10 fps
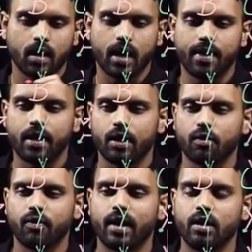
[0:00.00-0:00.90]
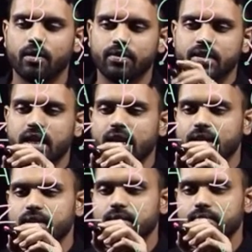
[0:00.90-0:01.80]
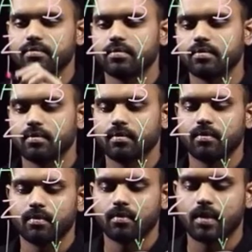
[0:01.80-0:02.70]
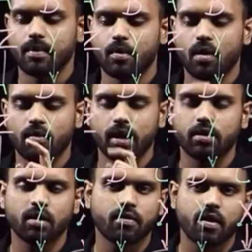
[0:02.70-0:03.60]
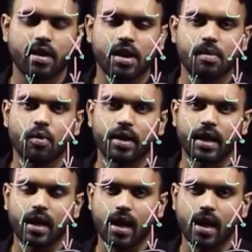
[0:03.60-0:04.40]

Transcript: And that of value of Z is, I'm not going to give you any mnemonic.